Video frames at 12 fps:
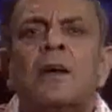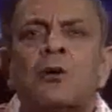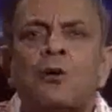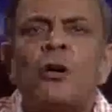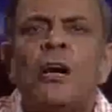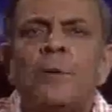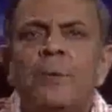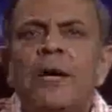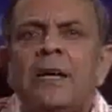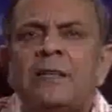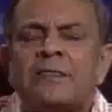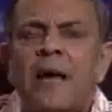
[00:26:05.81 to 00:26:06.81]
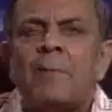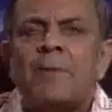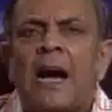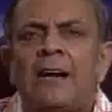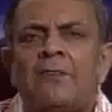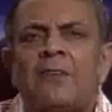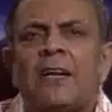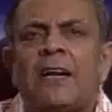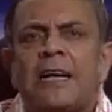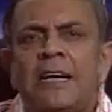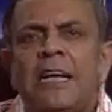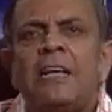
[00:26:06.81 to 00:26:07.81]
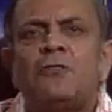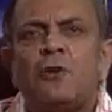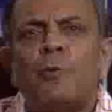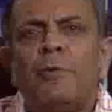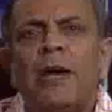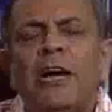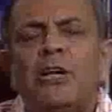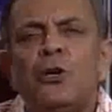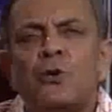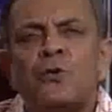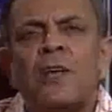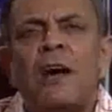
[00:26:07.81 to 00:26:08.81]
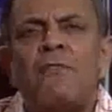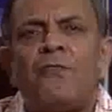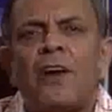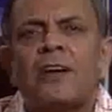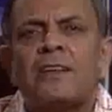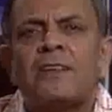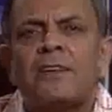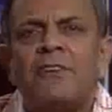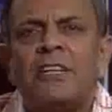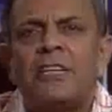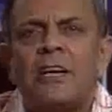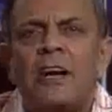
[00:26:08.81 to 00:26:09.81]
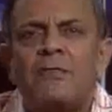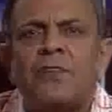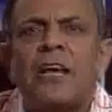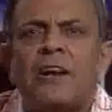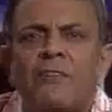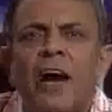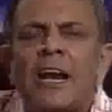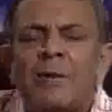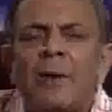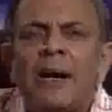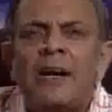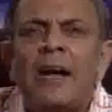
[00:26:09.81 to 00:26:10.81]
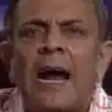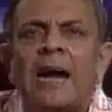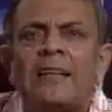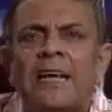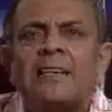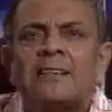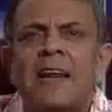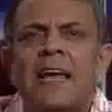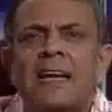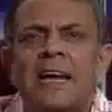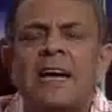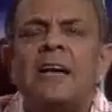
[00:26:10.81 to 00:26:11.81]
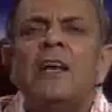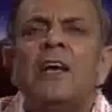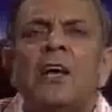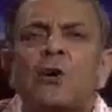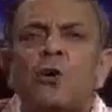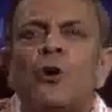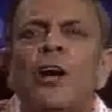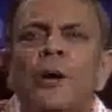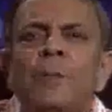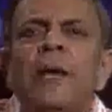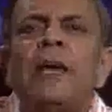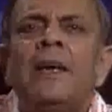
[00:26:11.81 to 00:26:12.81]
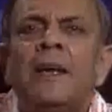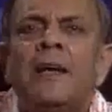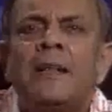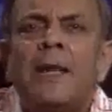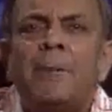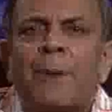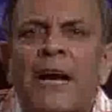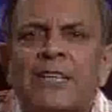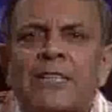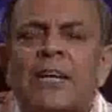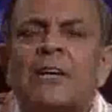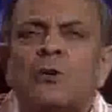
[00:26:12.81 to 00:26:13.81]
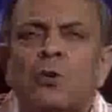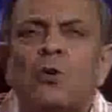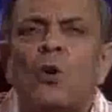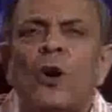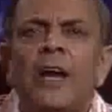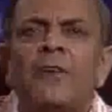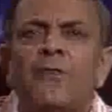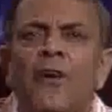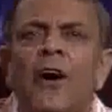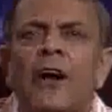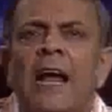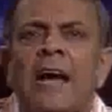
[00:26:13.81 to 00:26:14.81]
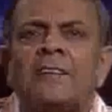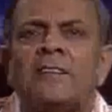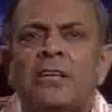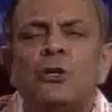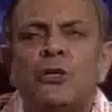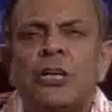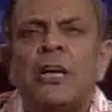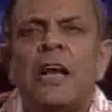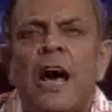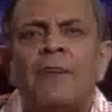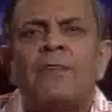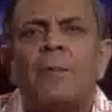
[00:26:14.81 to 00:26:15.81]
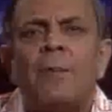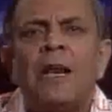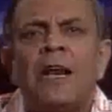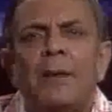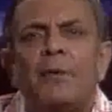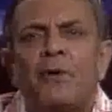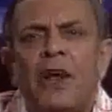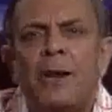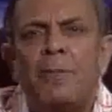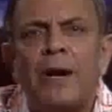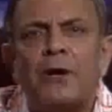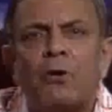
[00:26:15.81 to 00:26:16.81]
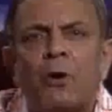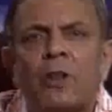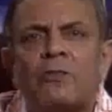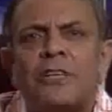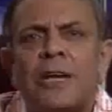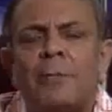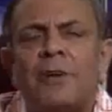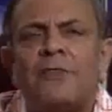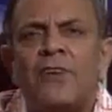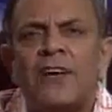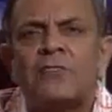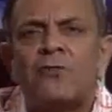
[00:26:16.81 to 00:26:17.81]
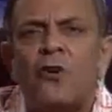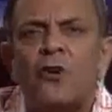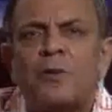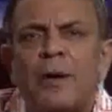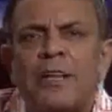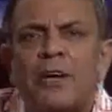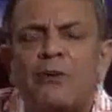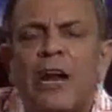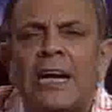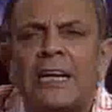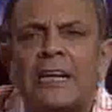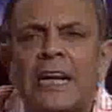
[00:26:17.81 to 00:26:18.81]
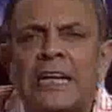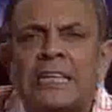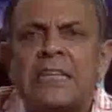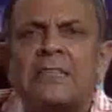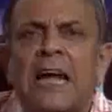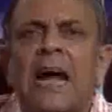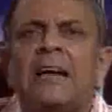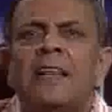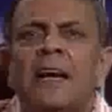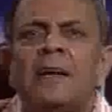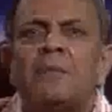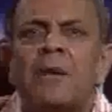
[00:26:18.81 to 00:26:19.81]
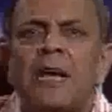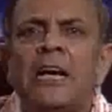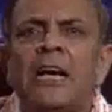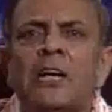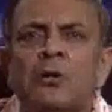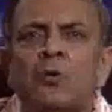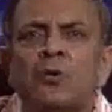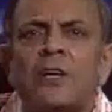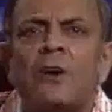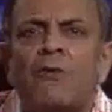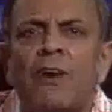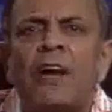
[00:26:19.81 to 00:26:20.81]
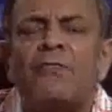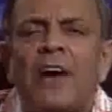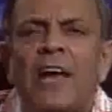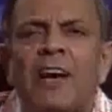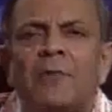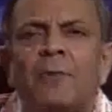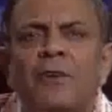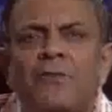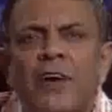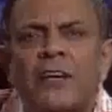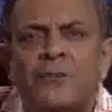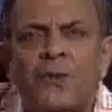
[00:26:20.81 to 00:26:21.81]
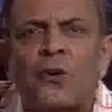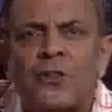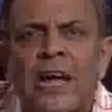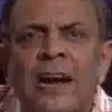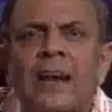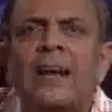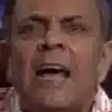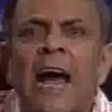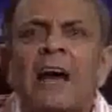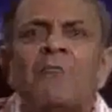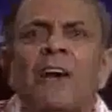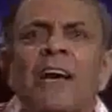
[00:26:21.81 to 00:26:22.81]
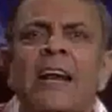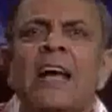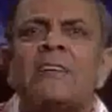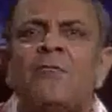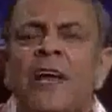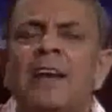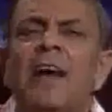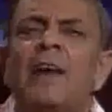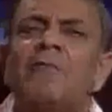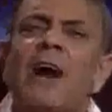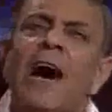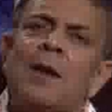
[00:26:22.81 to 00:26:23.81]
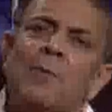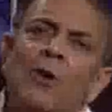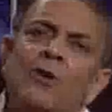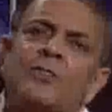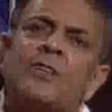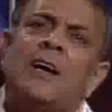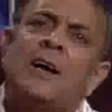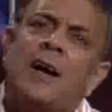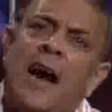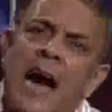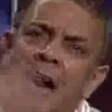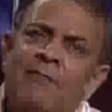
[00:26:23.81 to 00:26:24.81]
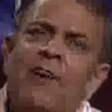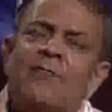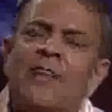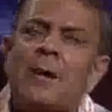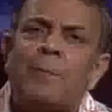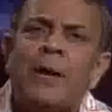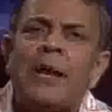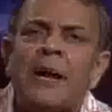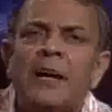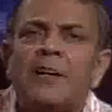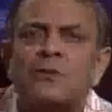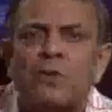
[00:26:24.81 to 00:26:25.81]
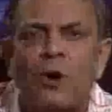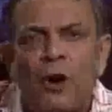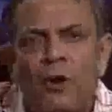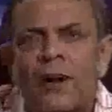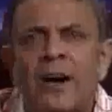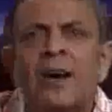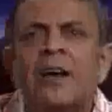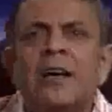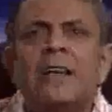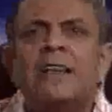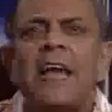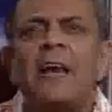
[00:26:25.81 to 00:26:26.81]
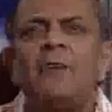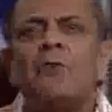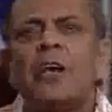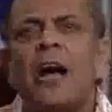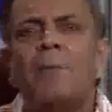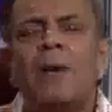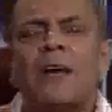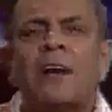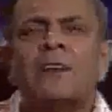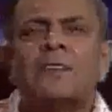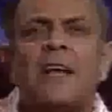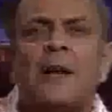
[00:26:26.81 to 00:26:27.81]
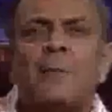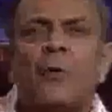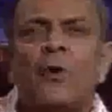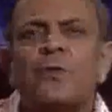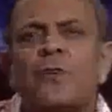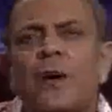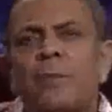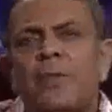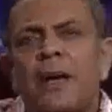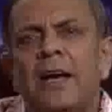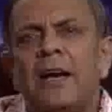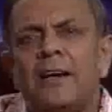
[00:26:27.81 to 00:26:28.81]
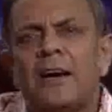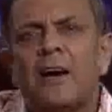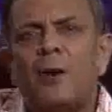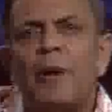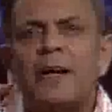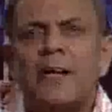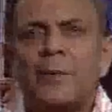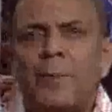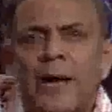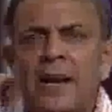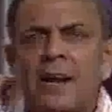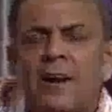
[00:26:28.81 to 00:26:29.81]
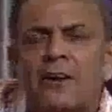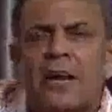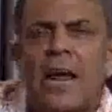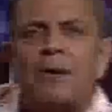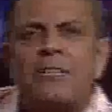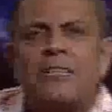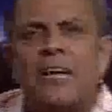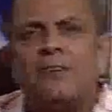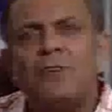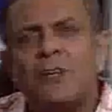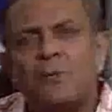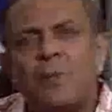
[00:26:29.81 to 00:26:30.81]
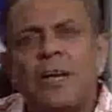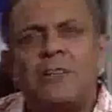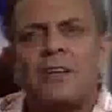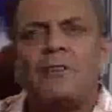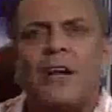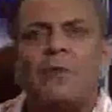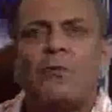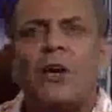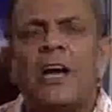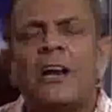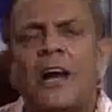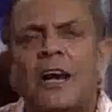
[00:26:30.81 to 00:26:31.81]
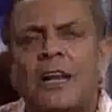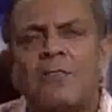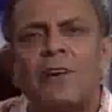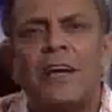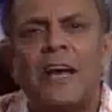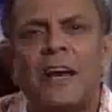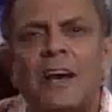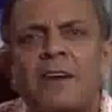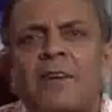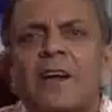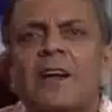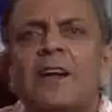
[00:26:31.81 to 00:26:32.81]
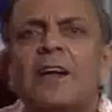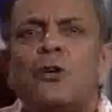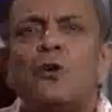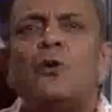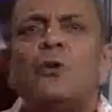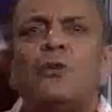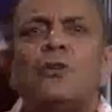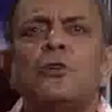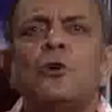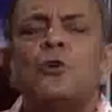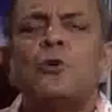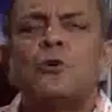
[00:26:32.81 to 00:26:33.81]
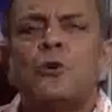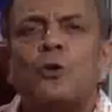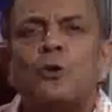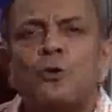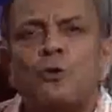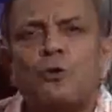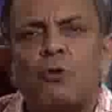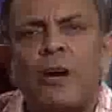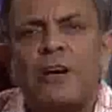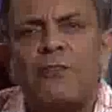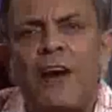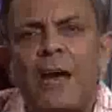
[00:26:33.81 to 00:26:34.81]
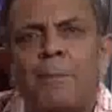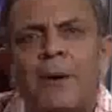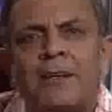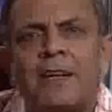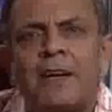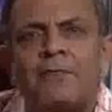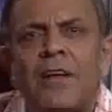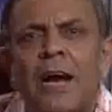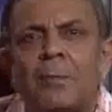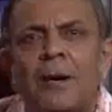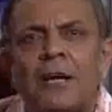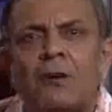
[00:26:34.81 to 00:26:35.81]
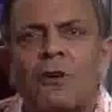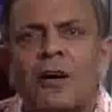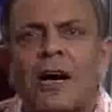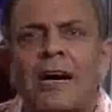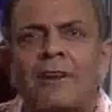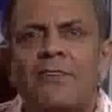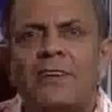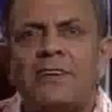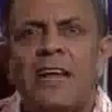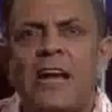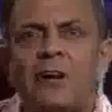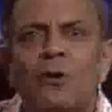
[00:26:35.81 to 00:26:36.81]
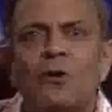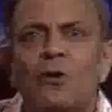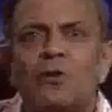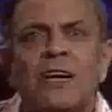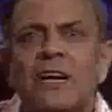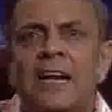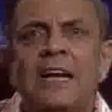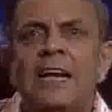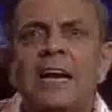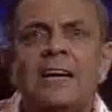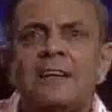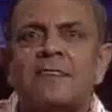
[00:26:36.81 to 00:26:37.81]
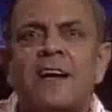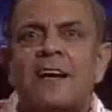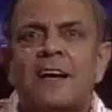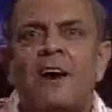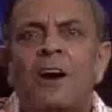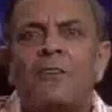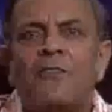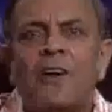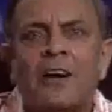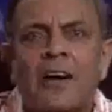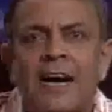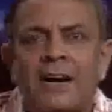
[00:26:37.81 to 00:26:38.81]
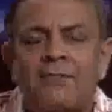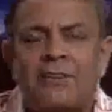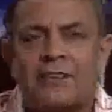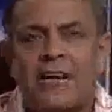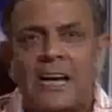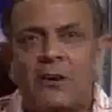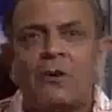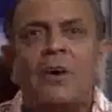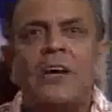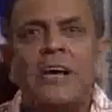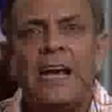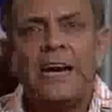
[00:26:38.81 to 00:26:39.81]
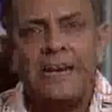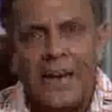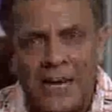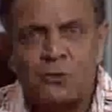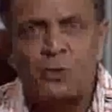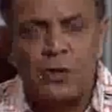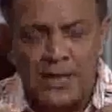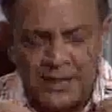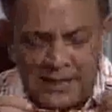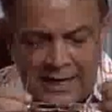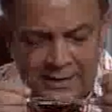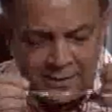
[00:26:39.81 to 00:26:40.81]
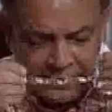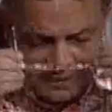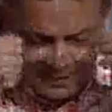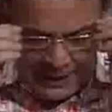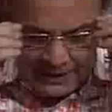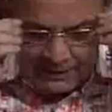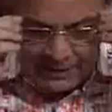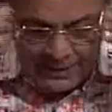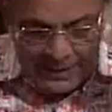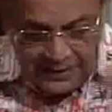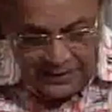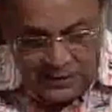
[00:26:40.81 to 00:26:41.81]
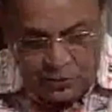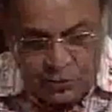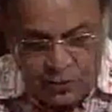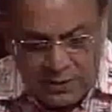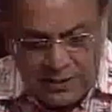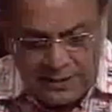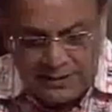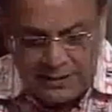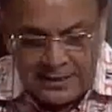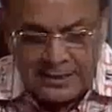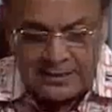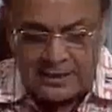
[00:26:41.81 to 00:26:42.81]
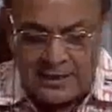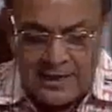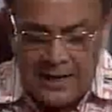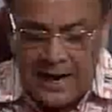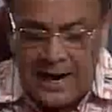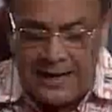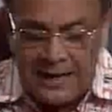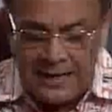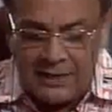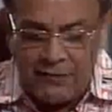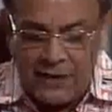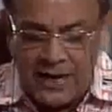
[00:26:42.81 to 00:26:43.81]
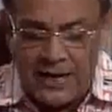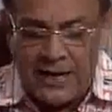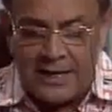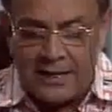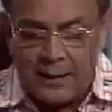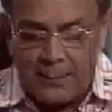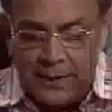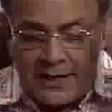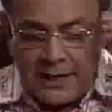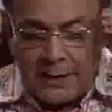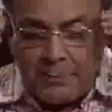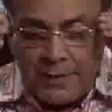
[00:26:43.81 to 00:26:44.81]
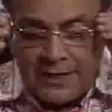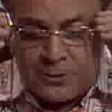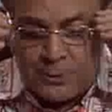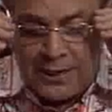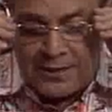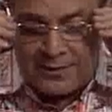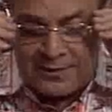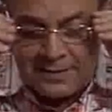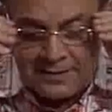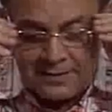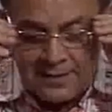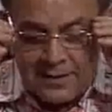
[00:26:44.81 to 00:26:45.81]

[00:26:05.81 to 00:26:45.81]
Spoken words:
Could it be some kind of the techniques to be made use of for conservation of the environment and things like it? Could it be the pressure to go in for execution of the Millennium Development Goals which have been fixed forth by the United Nations, and the year 2015 has been fixed for that, and whereas when almost half of that period is over, then we come across the report from the Intergovernmental Panel on Climate Change which speaks of that we are not even nearer to 25% of that particular kind of a scenario? No, certainly it is not a call for kind of a scenario. It has to take these kind of things into consideration. Identifying and interpreting best practices,